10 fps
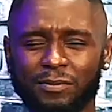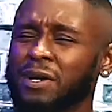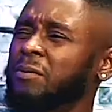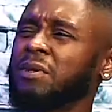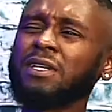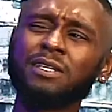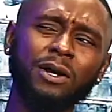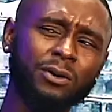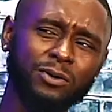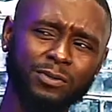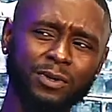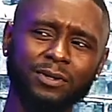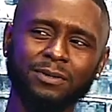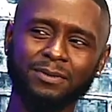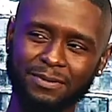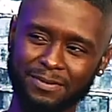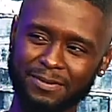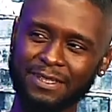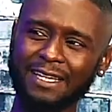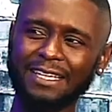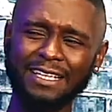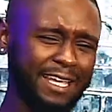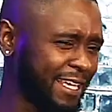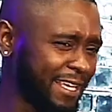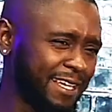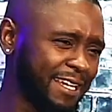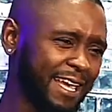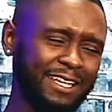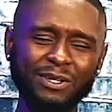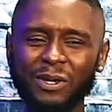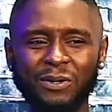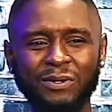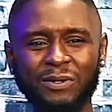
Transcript: Bun B getting old, bro. Oh yeah. Yeah, like you know